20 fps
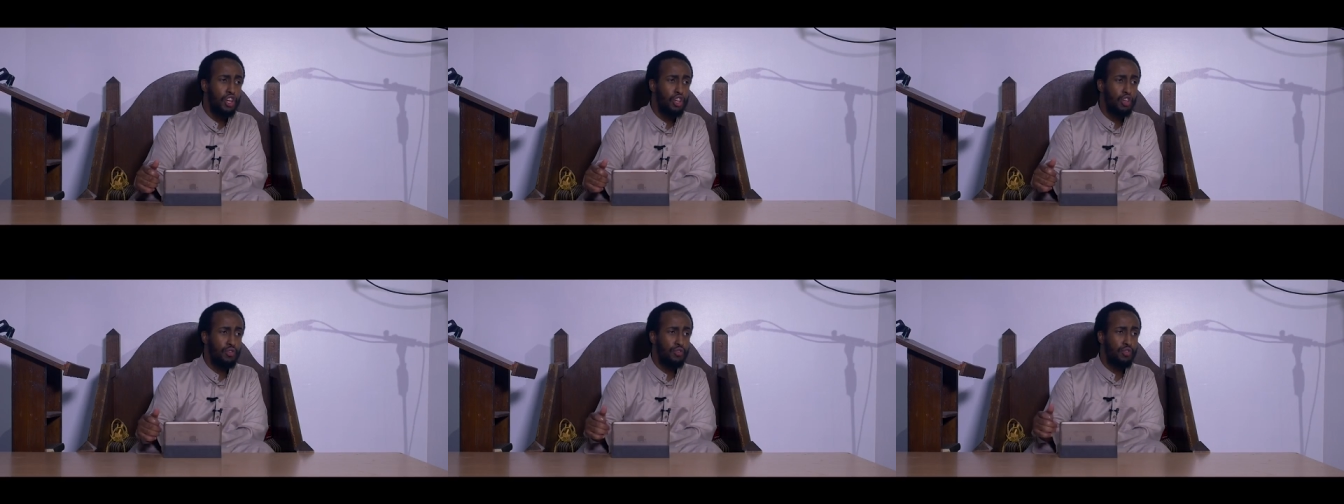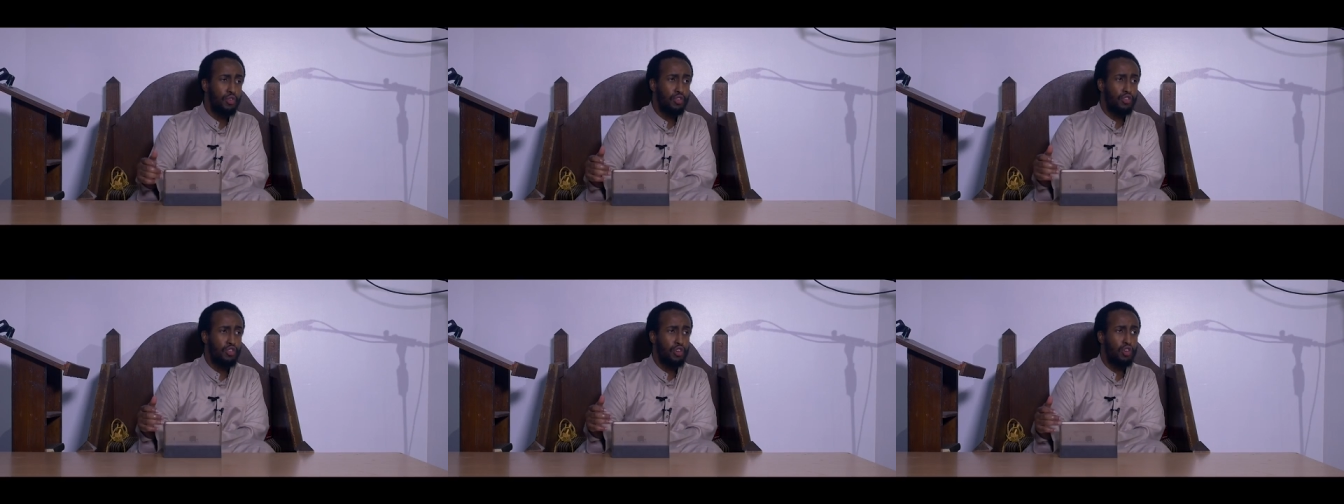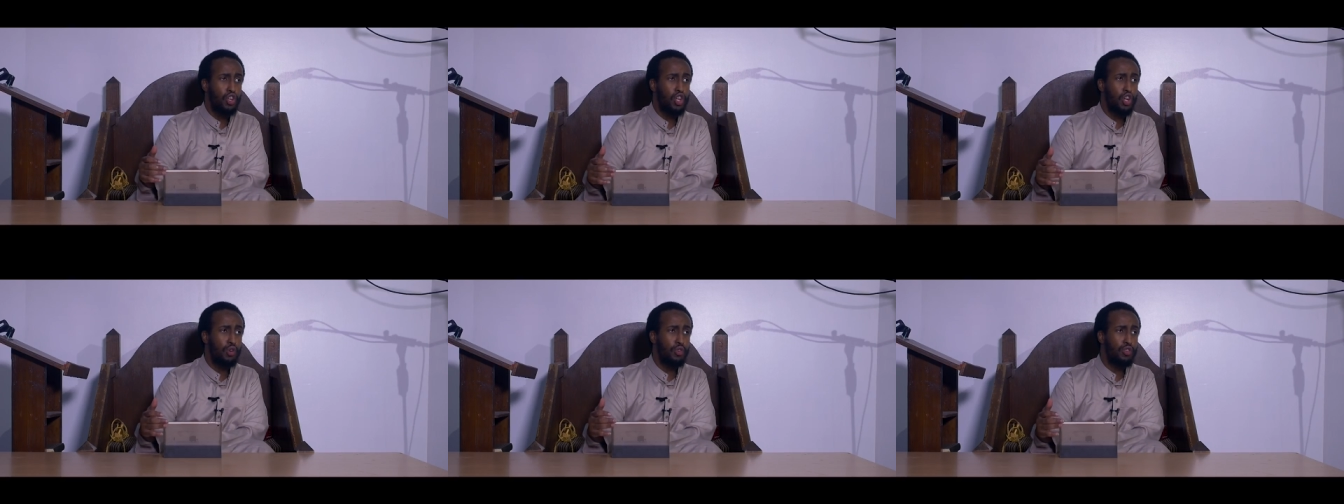You've
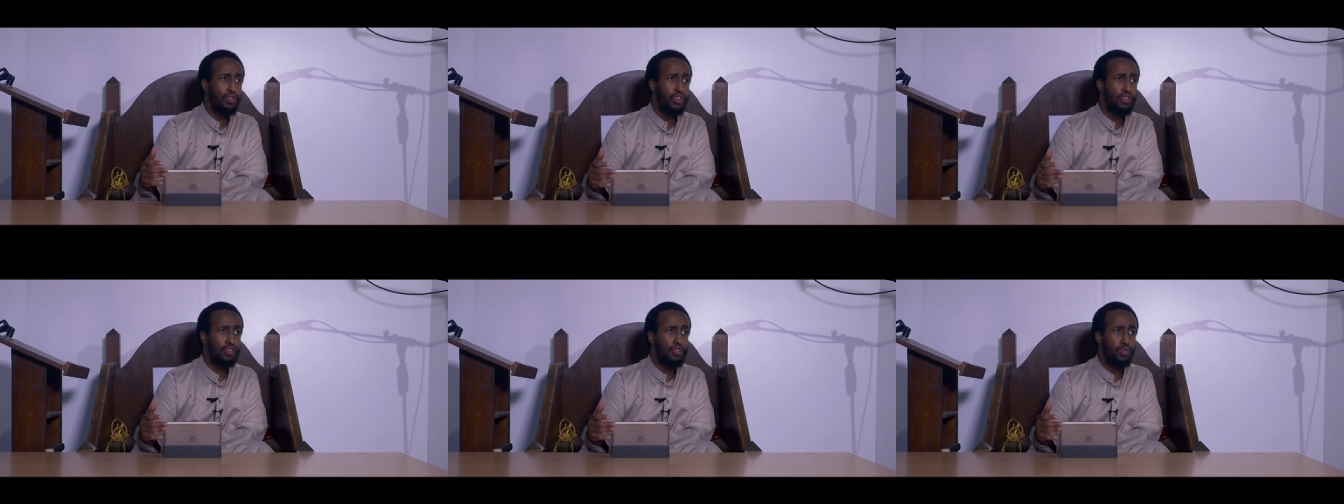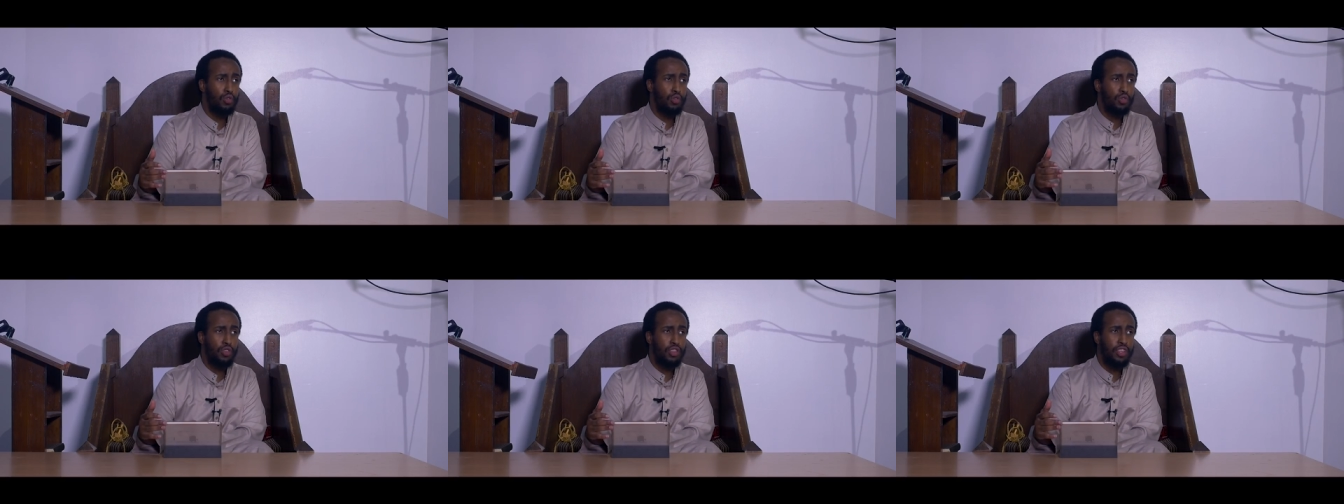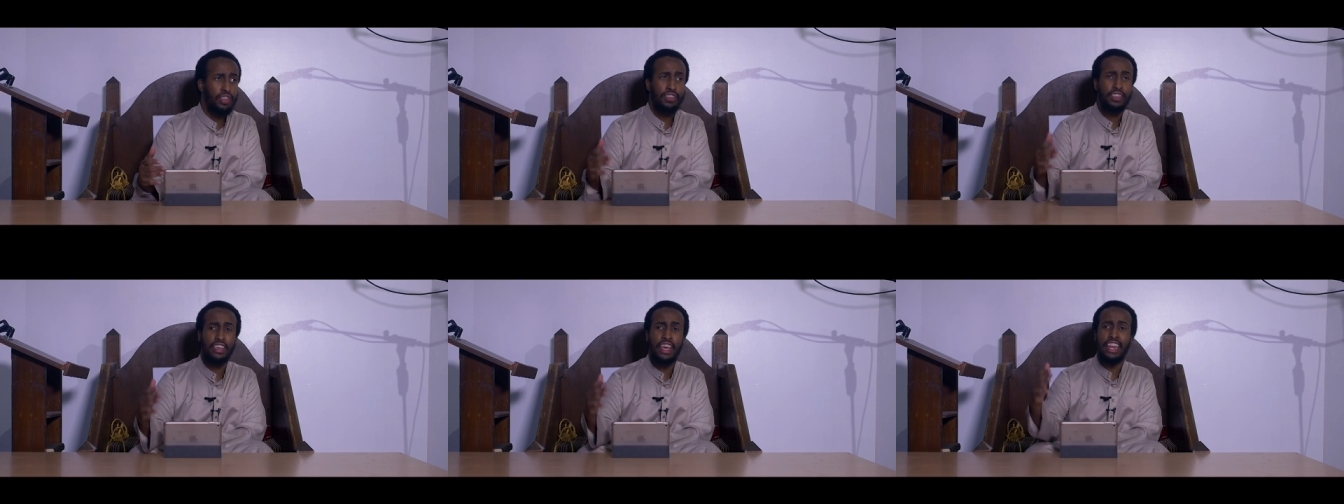also chosen to
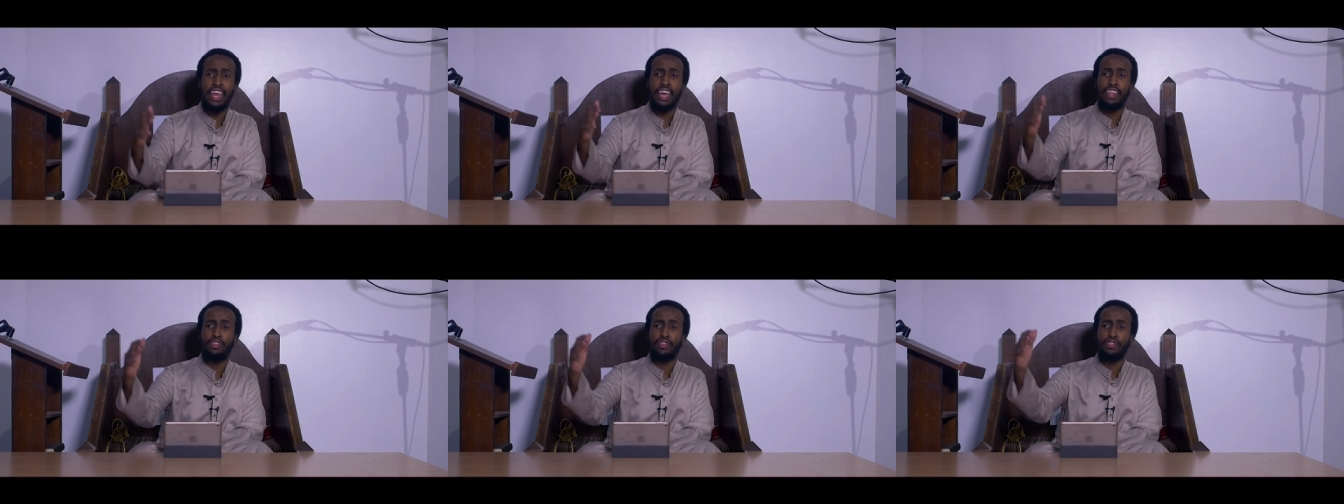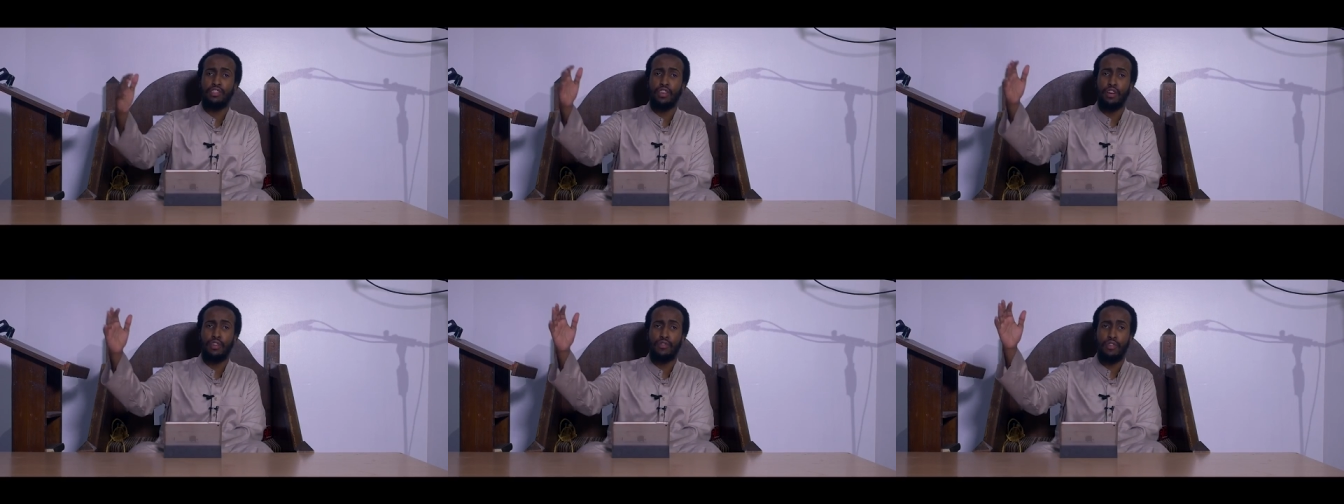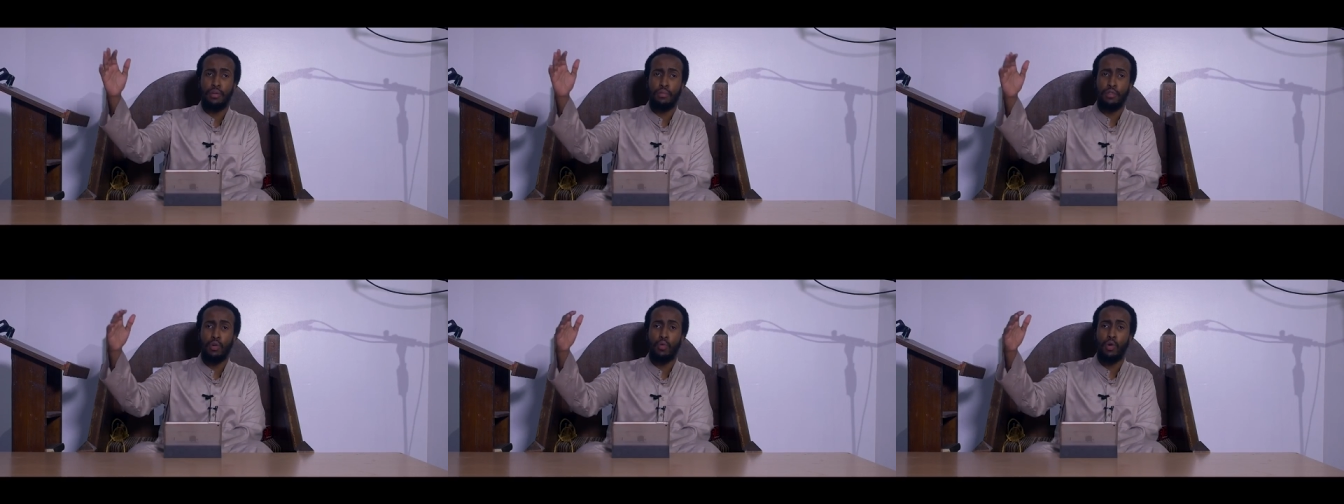disconnect
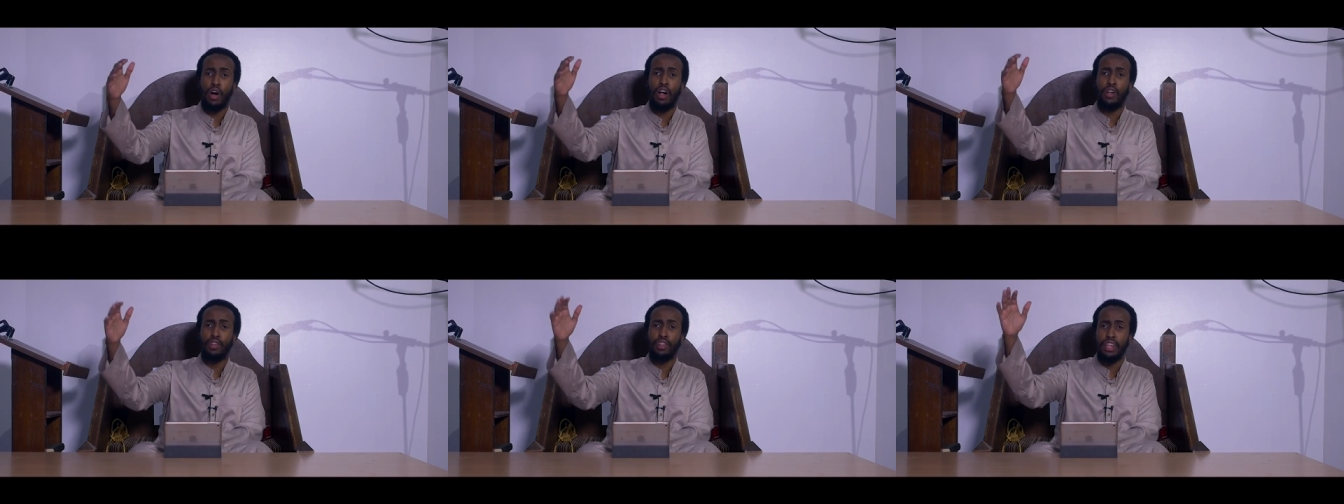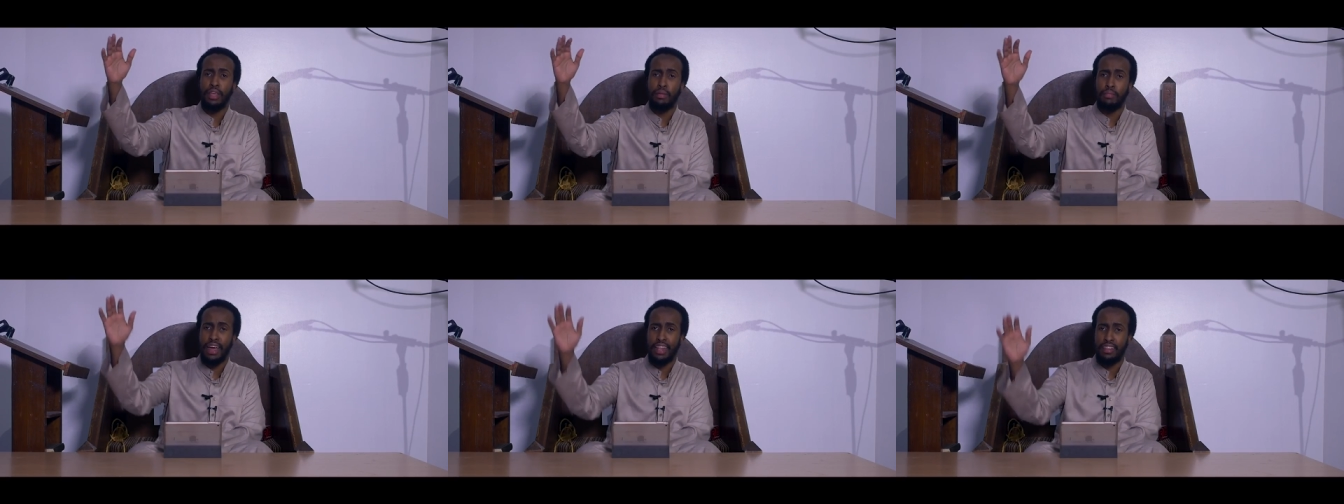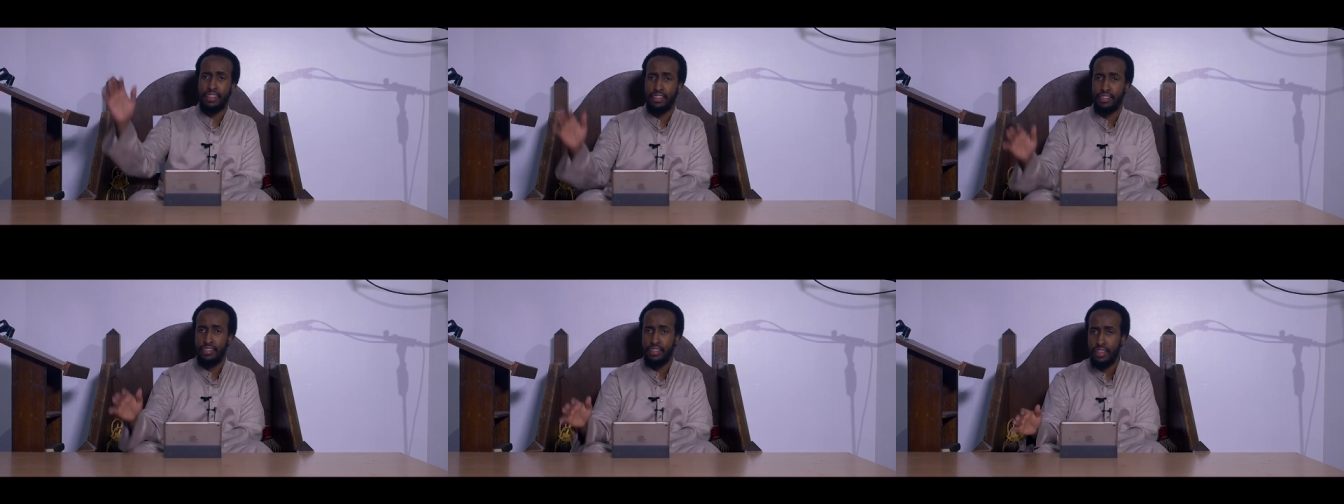yourself from the worldly
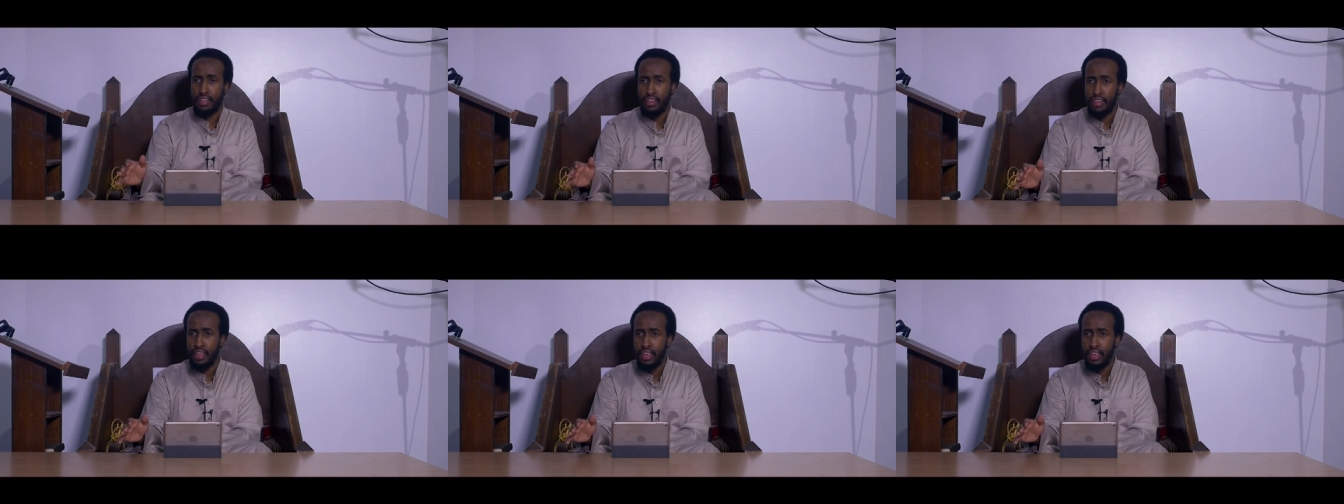matters.